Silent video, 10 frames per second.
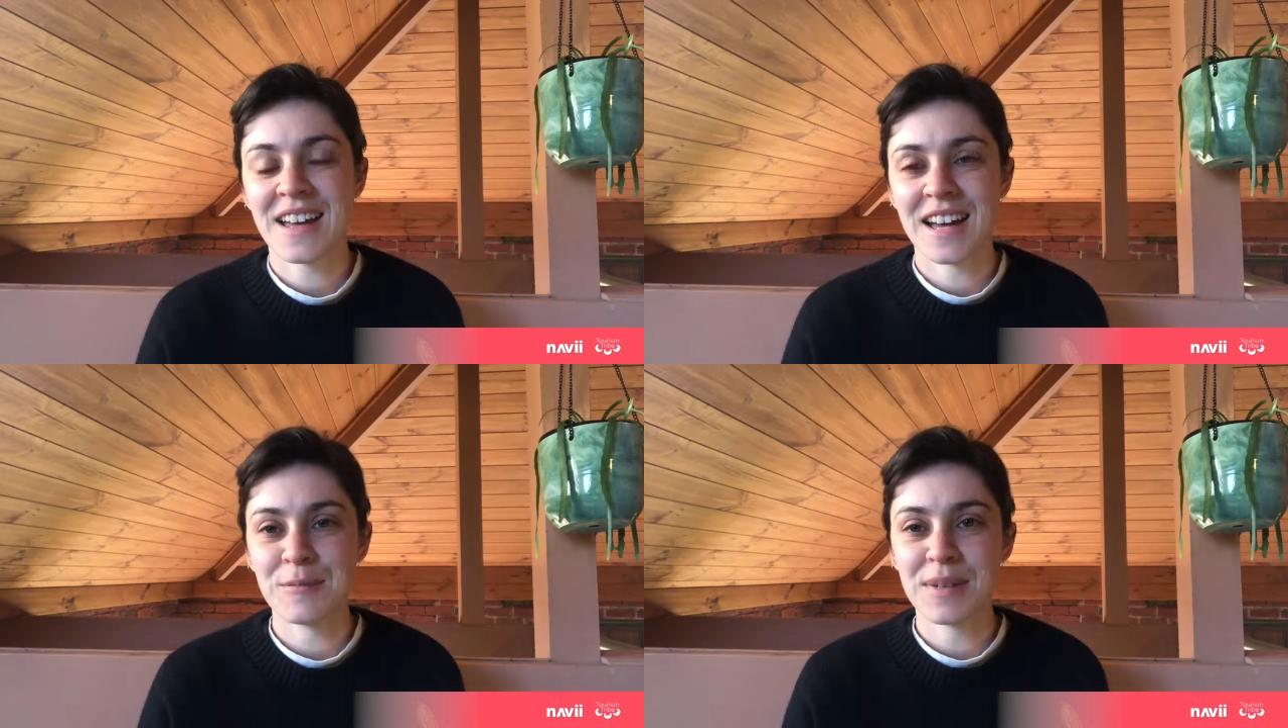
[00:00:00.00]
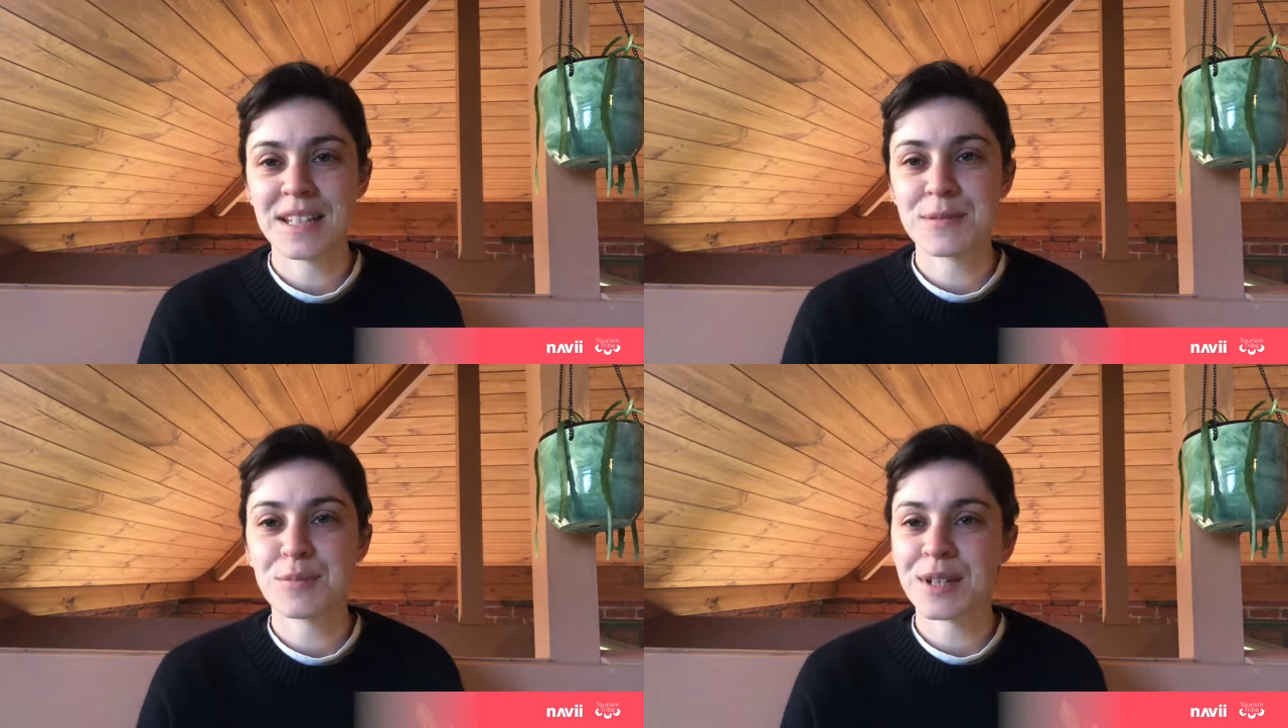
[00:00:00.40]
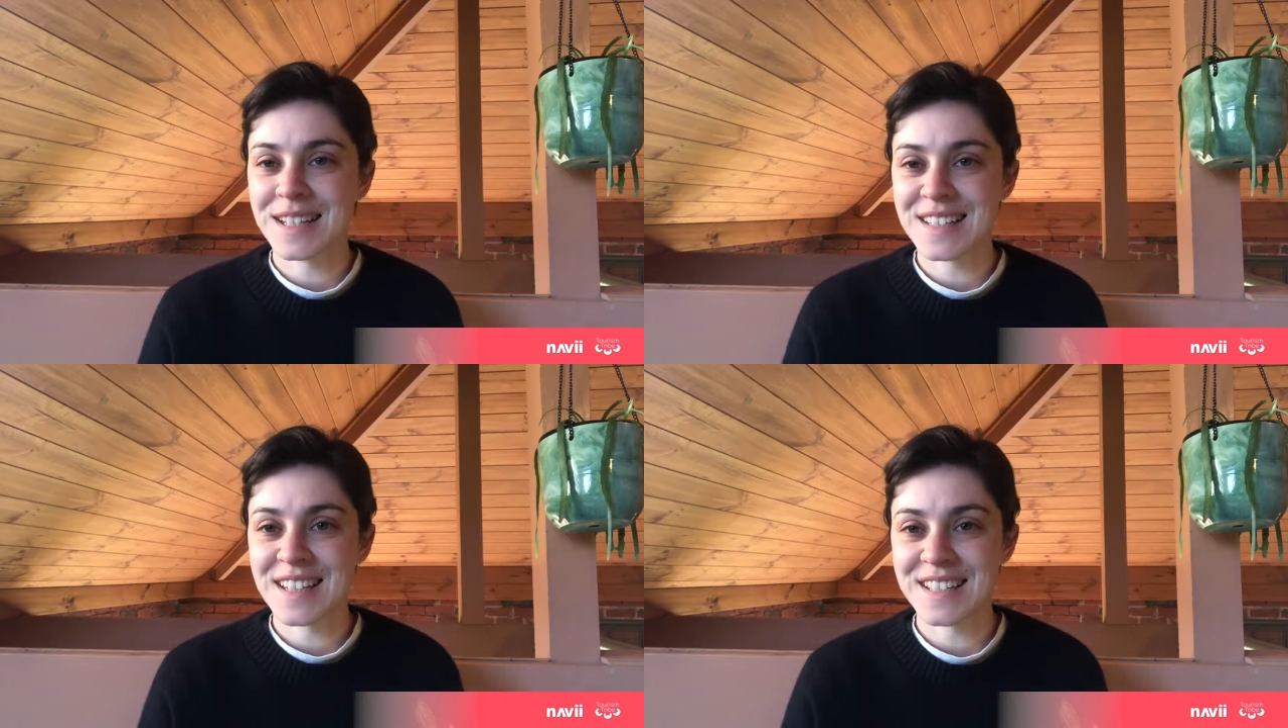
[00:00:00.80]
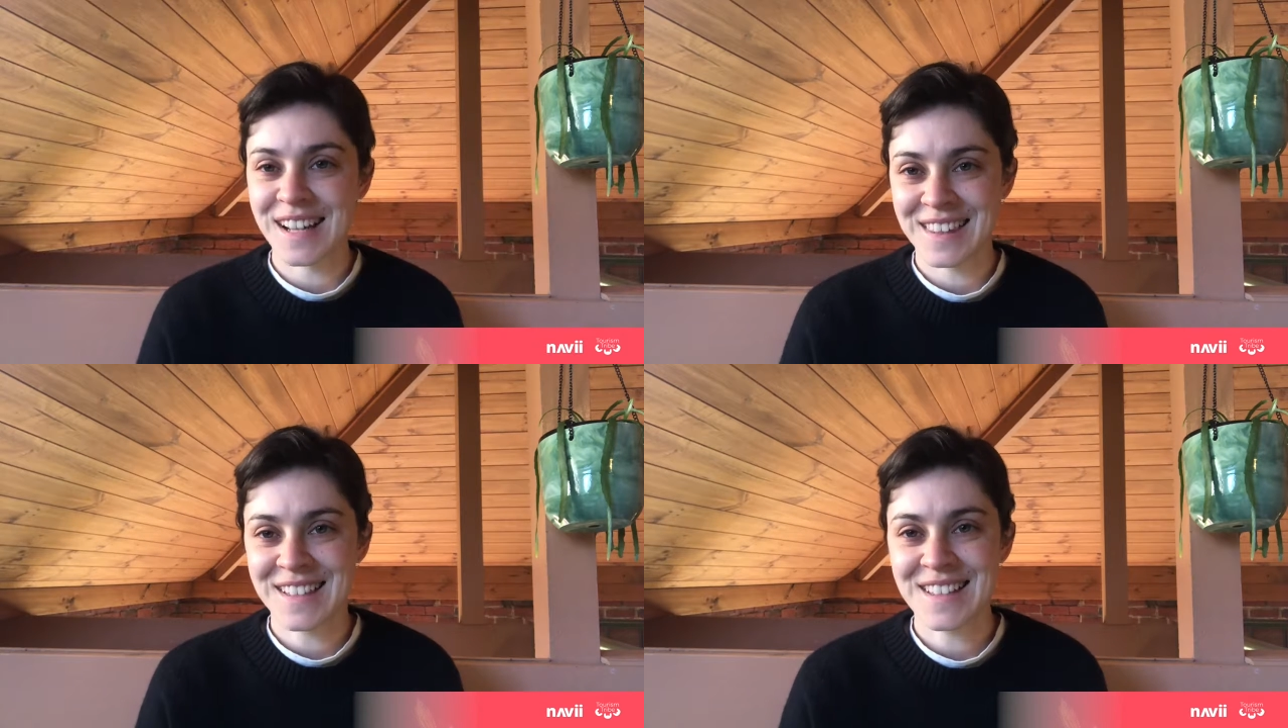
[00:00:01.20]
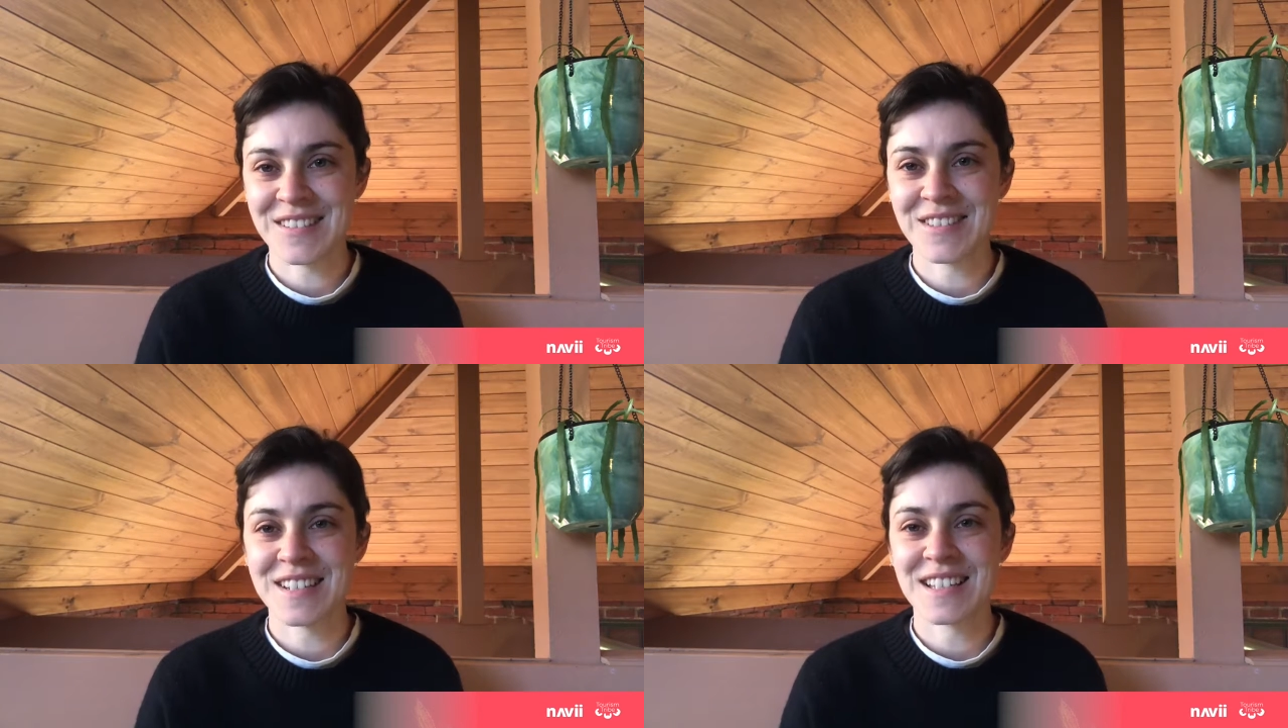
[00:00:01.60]
um, but it's pretty easy to check this.
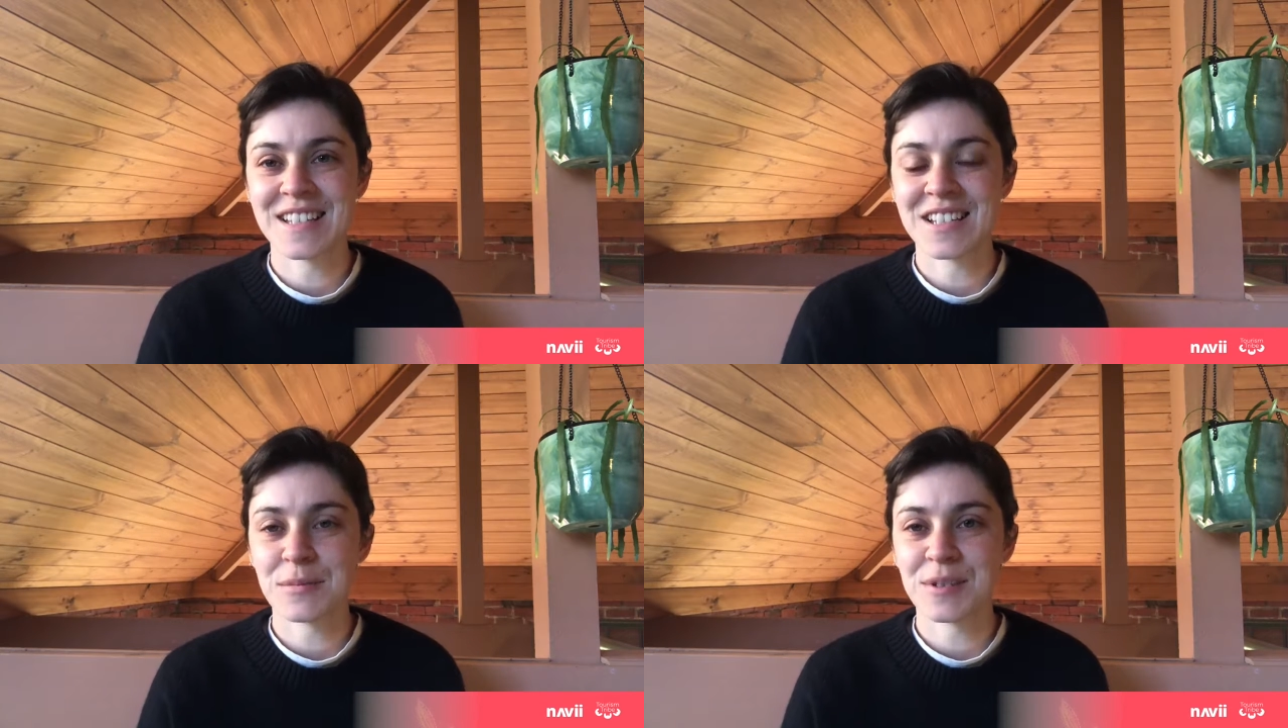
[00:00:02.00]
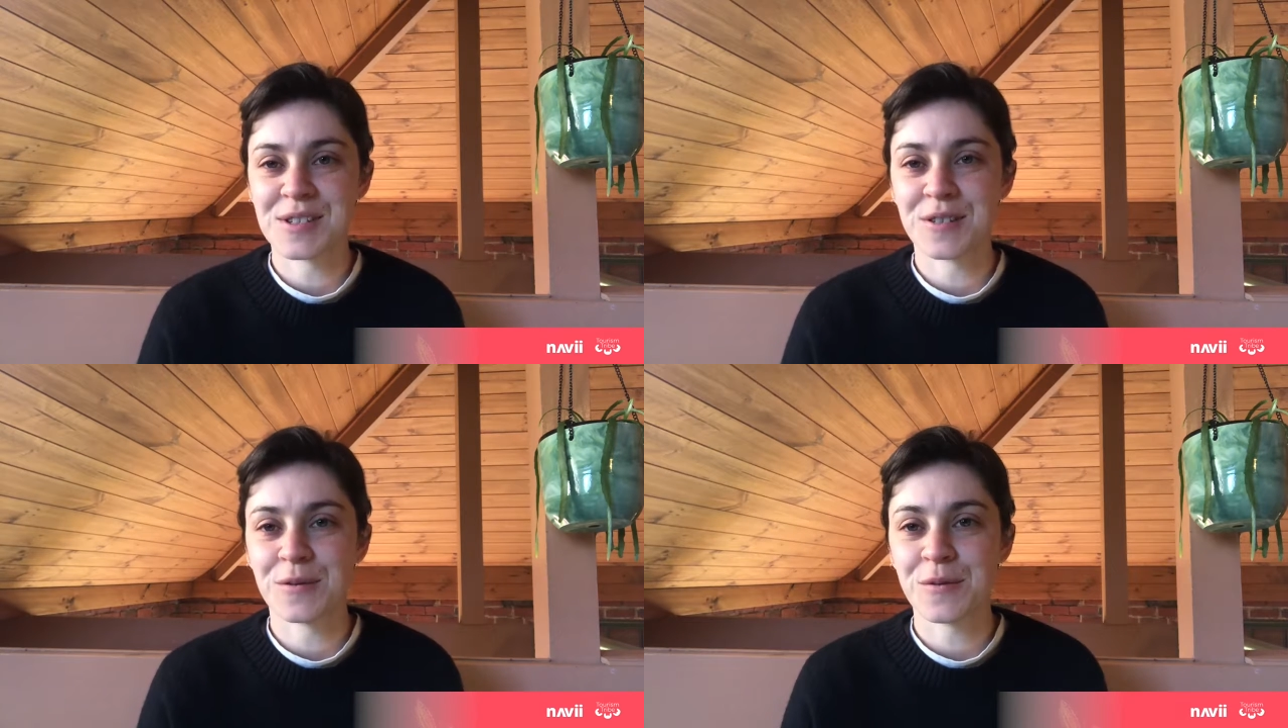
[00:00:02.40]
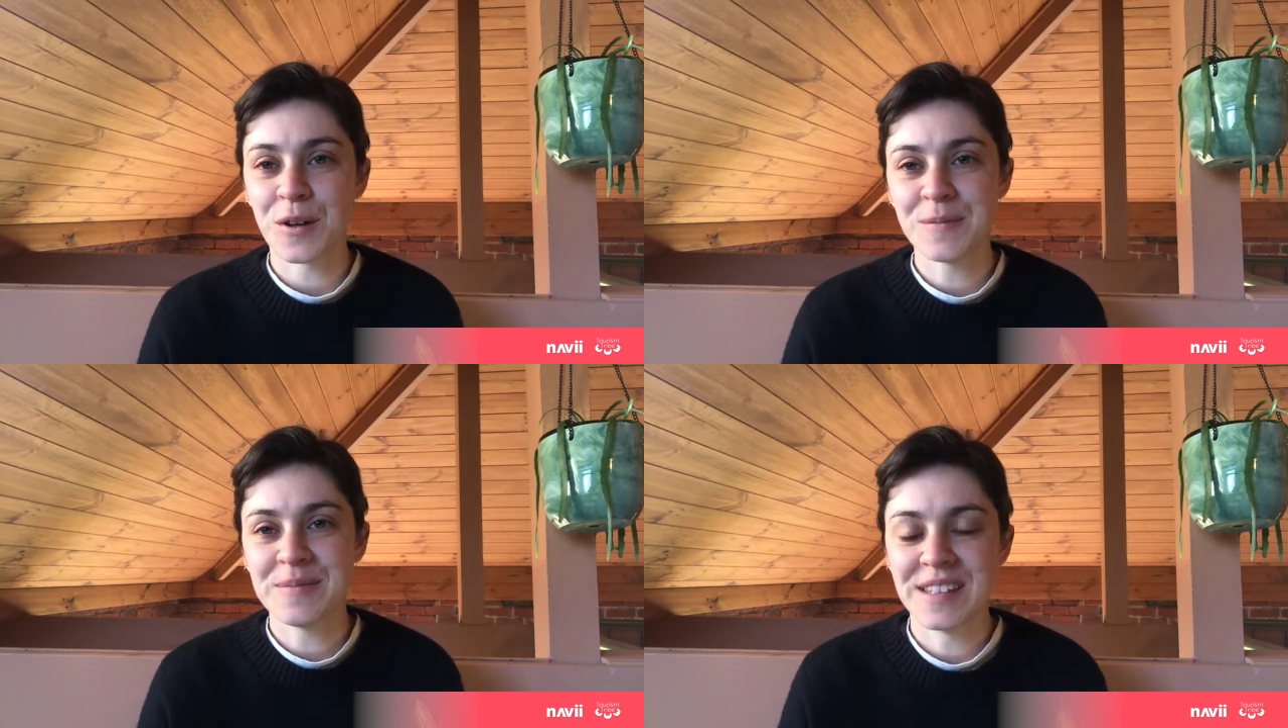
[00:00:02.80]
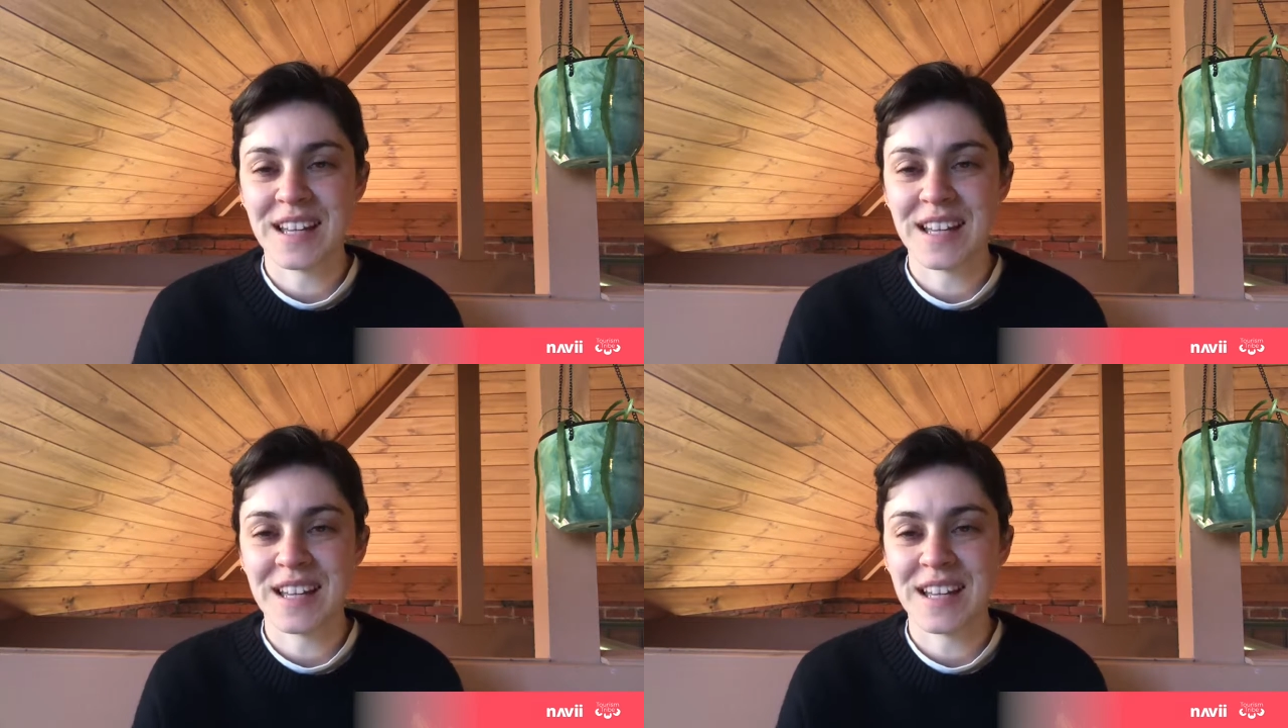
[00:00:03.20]
You just need to jump onto your phone